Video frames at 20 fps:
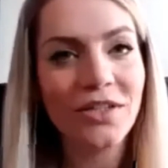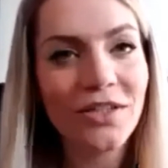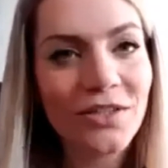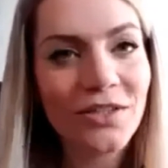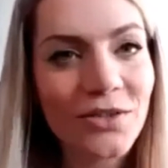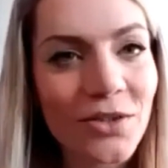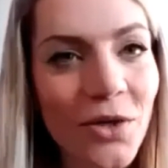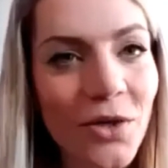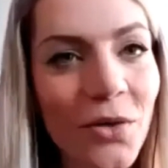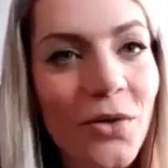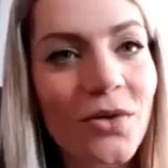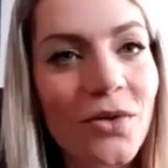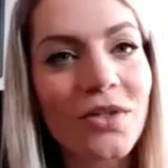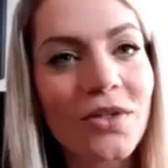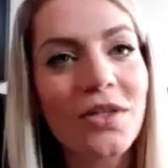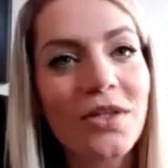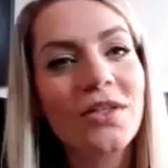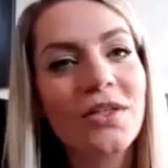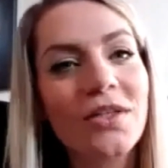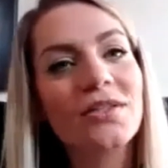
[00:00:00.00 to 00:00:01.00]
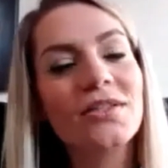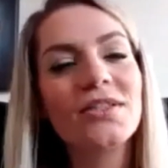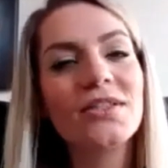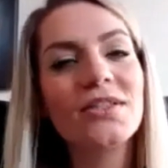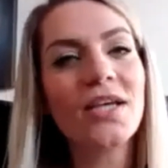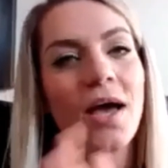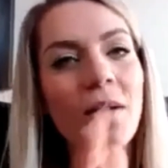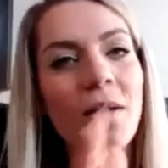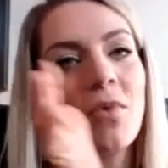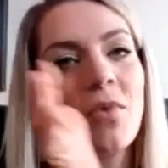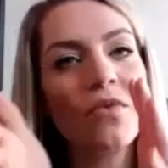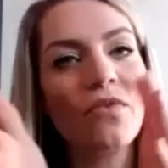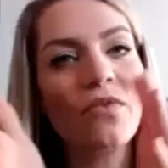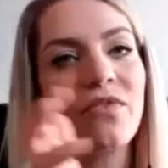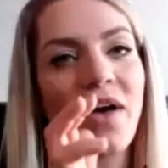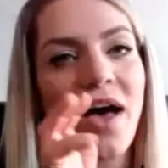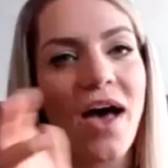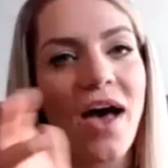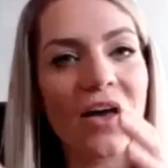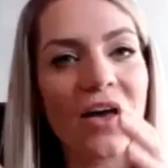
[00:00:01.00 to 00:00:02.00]
So some of
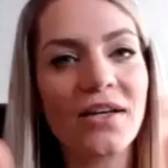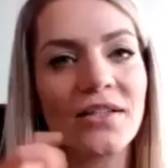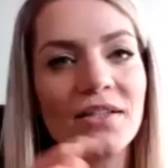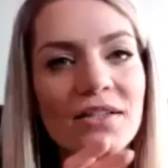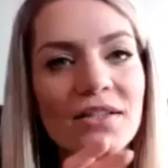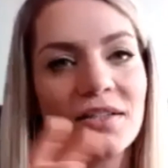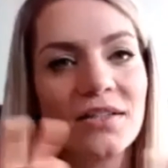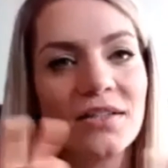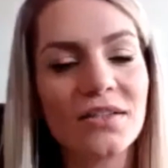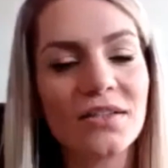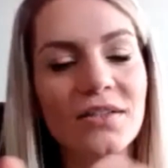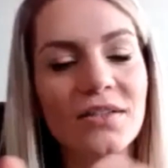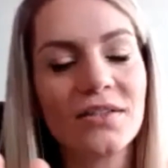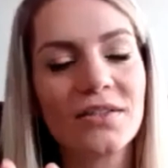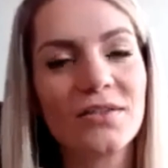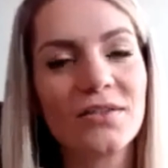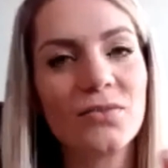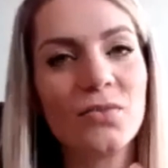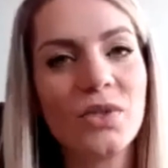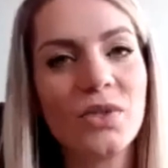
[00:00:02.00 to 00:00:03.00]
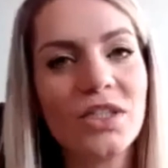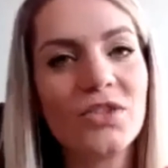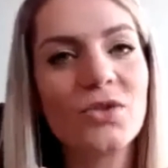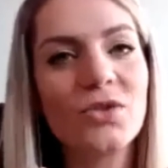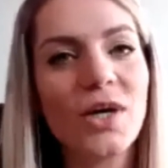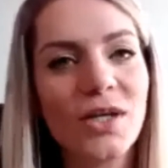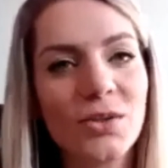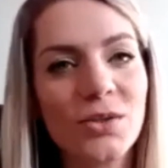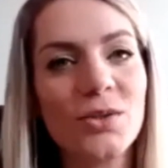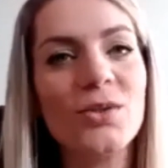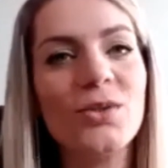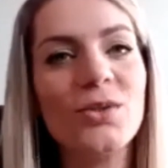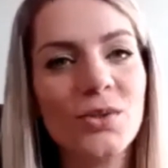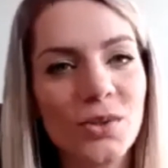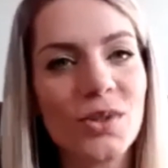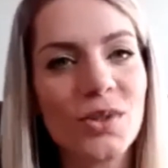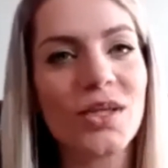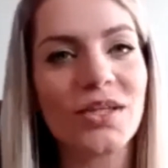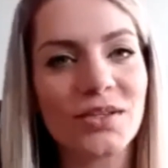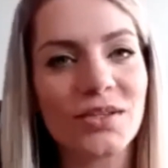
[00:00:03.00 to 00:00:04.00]
us, we try to
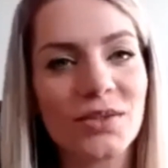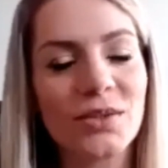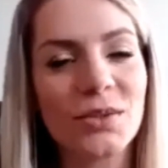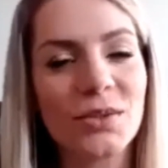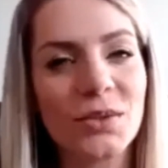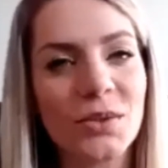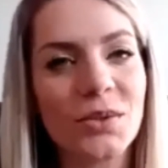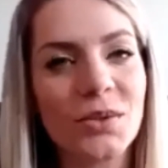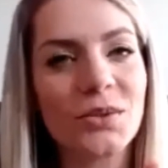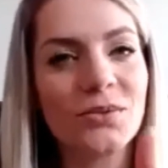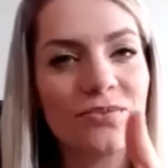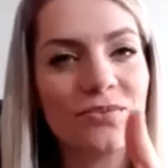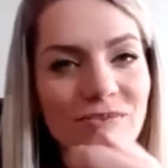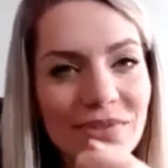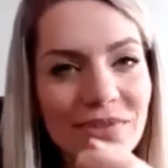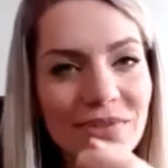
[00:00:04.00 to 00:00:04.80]
do this, you know,